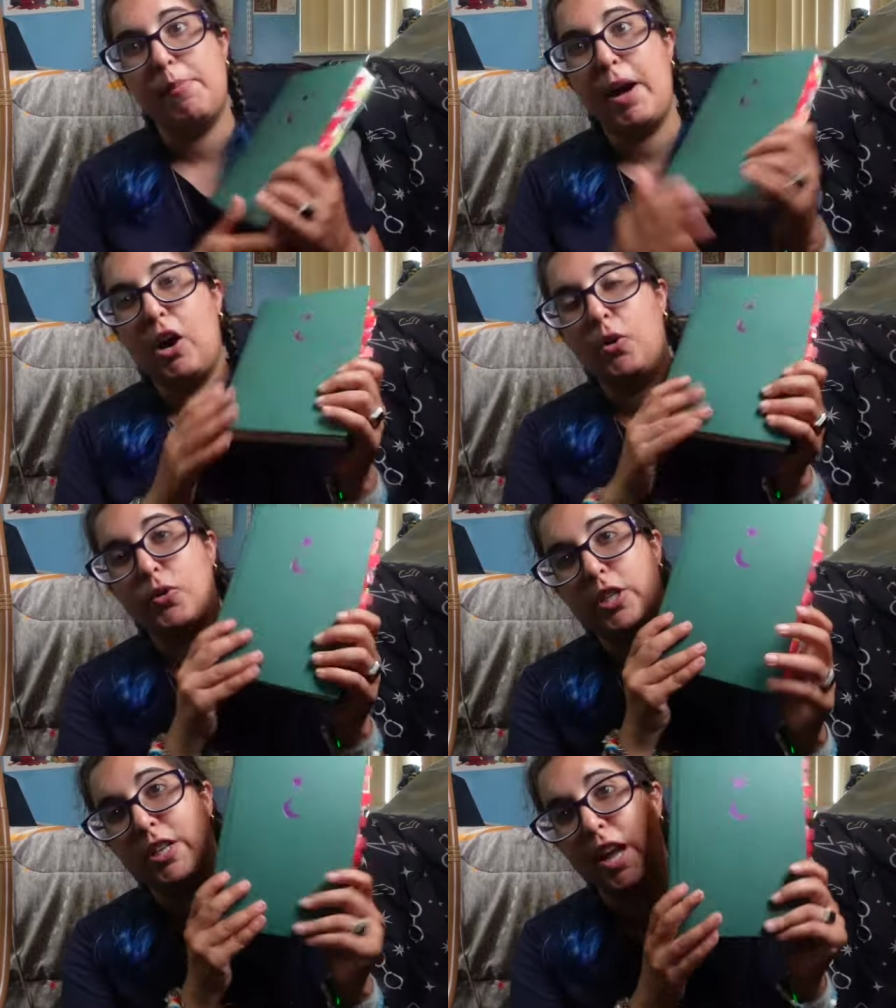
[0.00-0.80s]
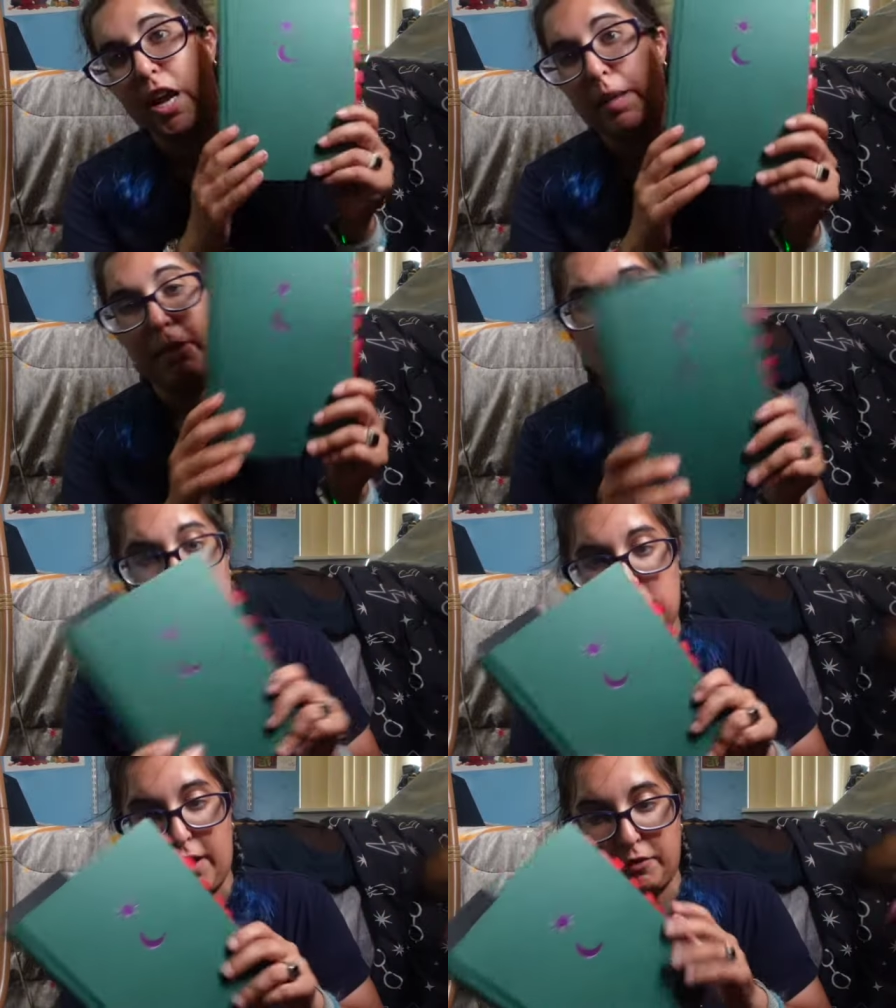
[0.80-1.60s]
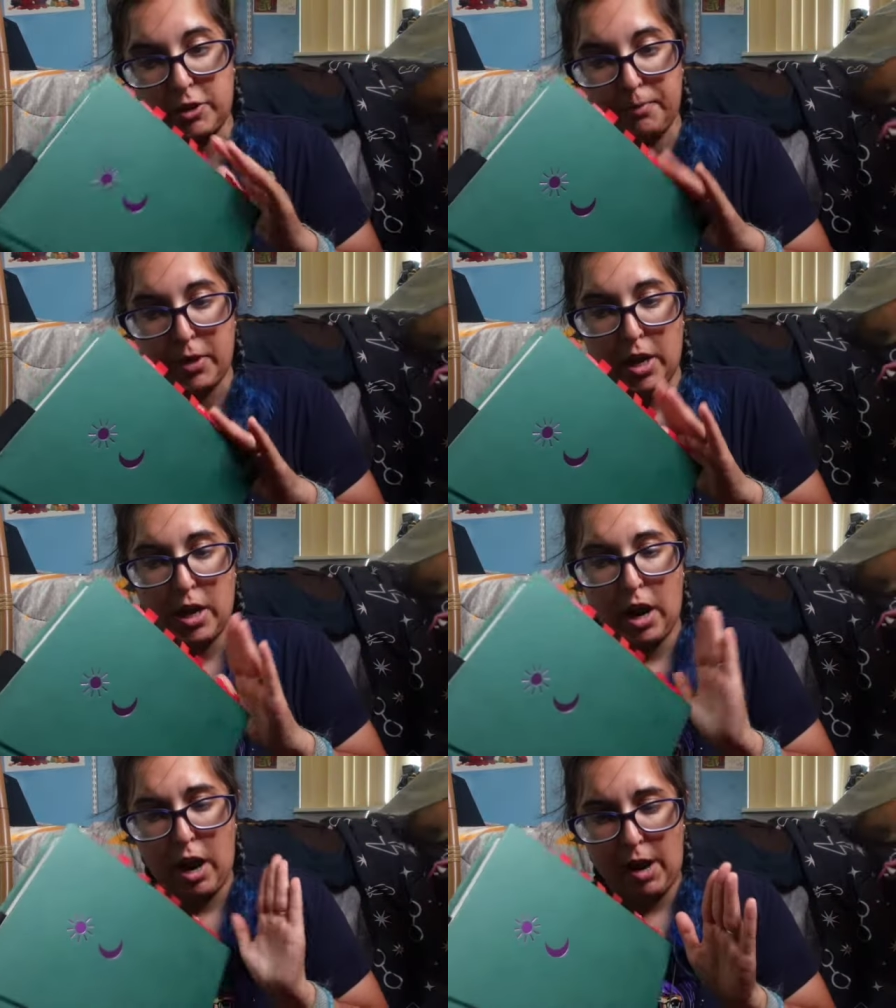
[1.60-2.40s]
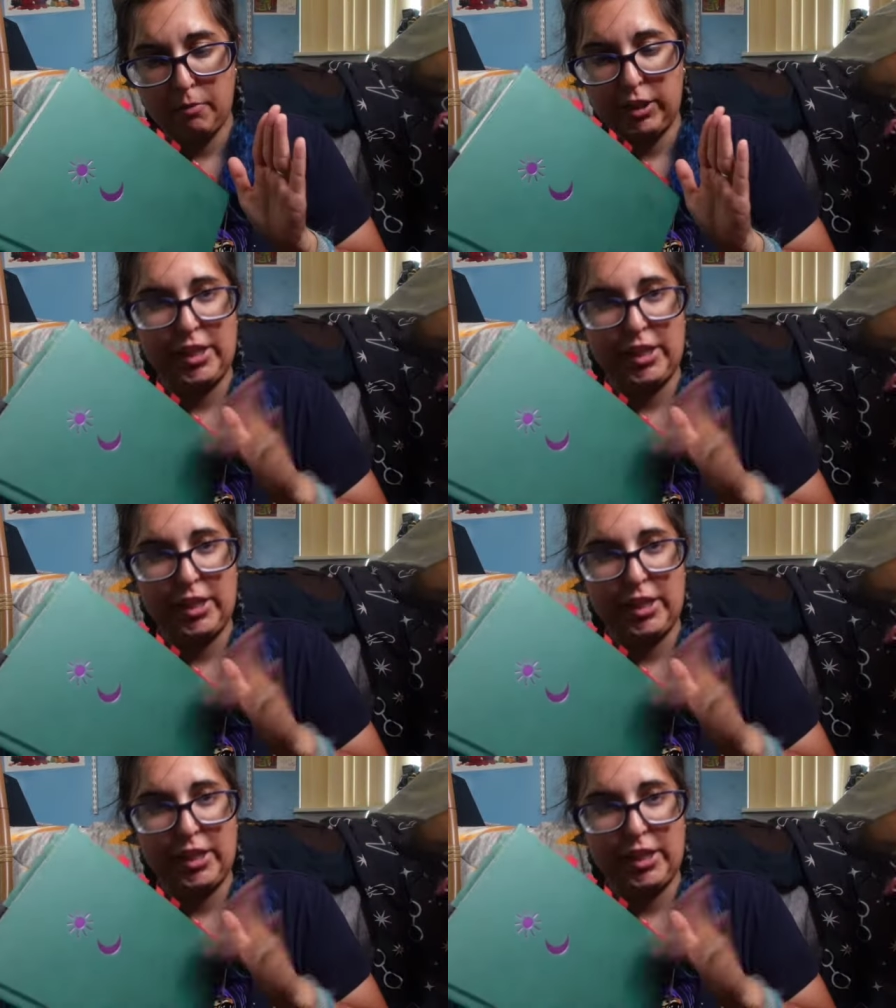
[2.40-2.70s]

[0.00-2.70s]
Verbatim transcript: about eighty pages left. I'm really